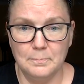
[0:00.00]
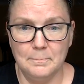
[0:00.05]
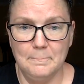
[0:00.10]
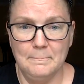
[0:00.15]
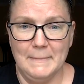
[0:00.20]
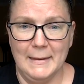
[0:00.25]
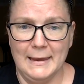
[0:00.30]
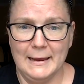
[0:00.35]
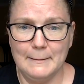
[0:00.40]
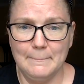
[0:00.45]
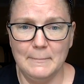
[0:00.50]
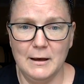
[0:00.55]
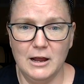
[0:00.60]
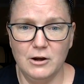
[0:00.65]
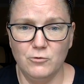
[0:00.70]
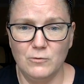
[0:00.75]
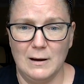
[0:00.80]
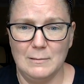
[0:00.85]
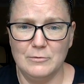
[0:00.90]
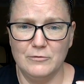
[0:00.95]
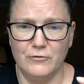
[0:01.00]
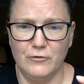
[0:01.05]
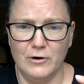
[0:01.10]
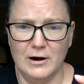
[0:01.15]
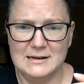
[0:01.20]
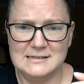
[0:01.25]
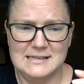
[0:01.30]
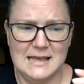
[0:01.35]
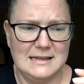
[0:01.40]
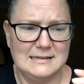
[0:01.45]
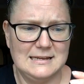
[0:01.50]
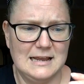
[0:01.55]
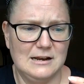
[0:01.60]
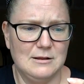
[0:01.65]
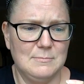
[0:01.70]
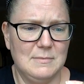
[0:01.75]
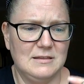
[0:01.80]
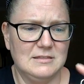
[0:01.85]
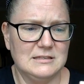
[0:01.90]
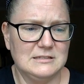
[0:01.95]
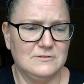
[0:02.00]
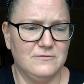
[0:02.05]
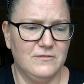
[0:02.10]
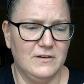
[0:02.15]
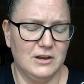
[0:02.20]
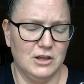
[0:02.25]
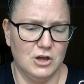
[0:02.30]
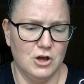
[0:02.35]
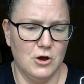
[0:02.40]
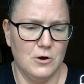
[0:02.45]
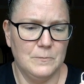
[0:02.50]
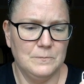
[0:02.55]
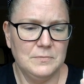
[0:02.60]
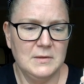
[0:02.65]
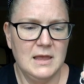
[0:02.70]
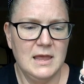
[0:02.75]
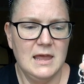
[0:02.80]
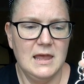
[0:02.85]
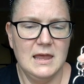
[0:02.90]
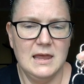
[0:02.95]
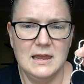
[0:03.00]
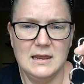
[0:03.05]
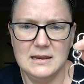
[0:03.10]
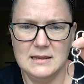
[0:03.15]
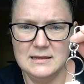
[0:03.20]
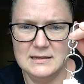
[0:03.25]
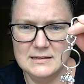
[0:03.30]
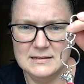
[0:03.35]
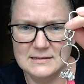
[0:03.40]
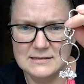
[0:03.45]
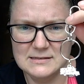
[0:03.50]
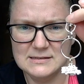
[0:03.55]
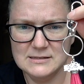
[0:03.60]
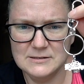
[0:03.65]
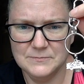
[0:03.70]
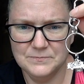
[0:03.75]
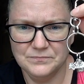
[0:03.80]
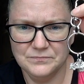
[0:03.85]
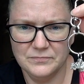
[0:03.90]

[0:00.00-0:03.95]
make mine right before I sat down and made this video. It is